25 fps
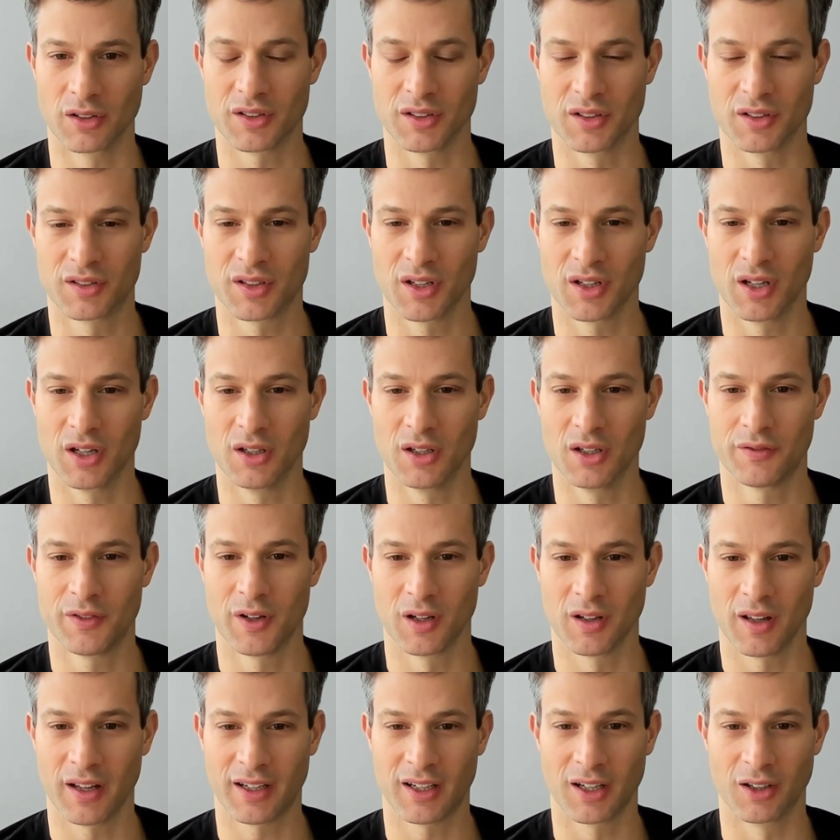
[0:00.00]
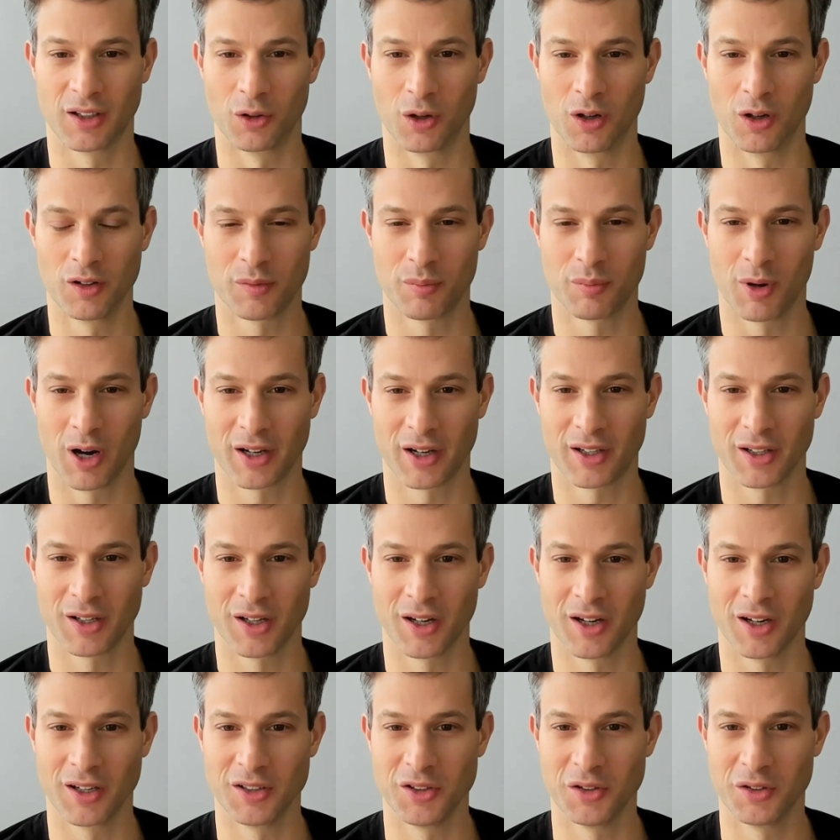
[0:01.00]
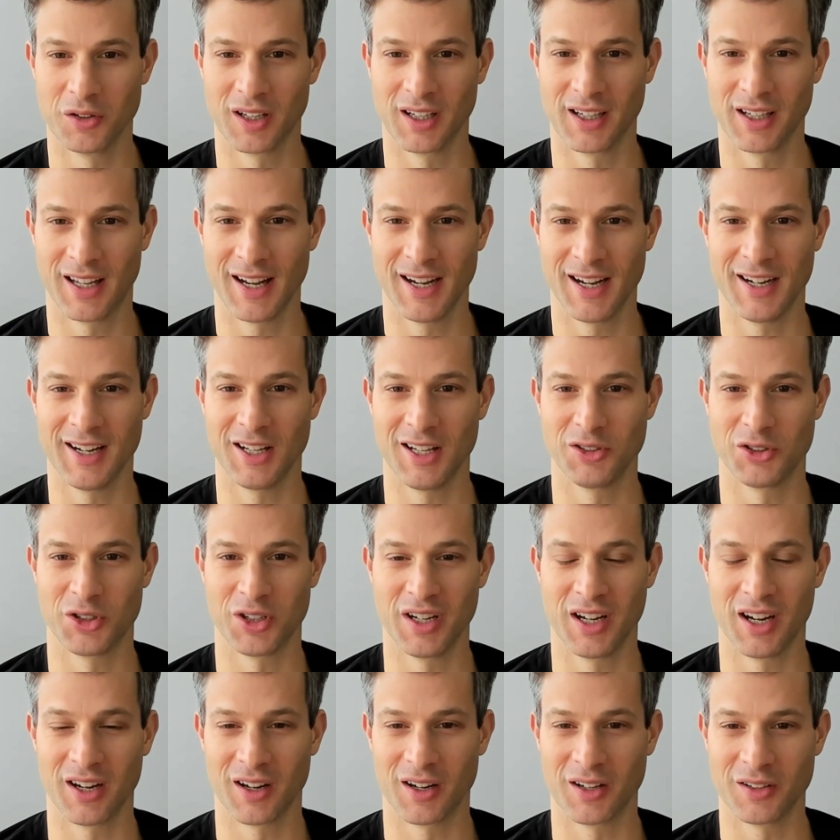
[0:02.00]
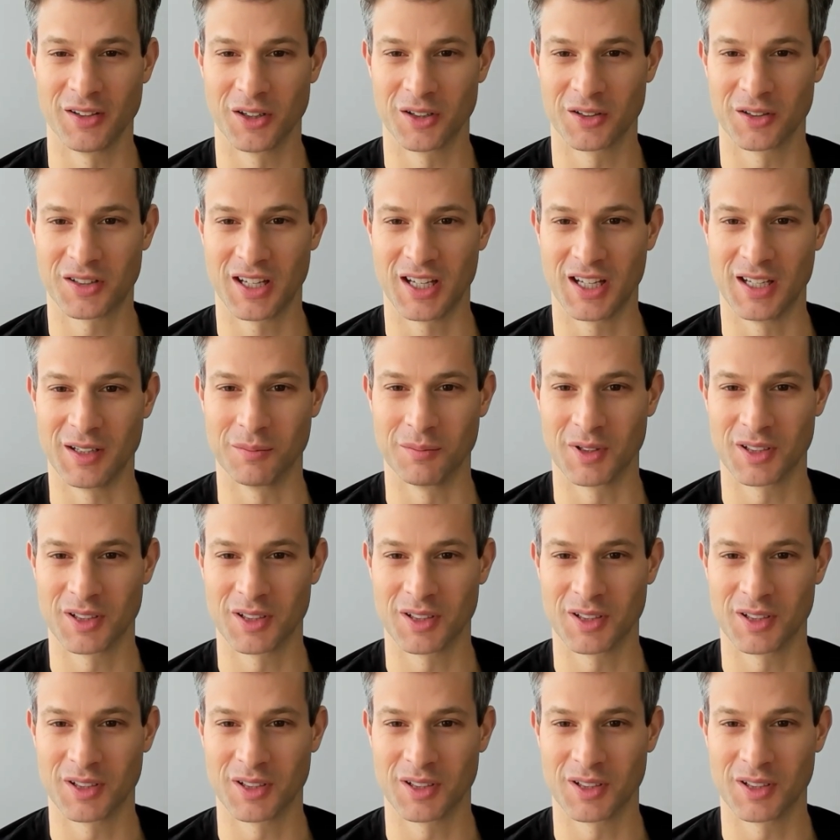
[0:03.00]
And so if you're like a growth marketer and you can get an engineer on your team,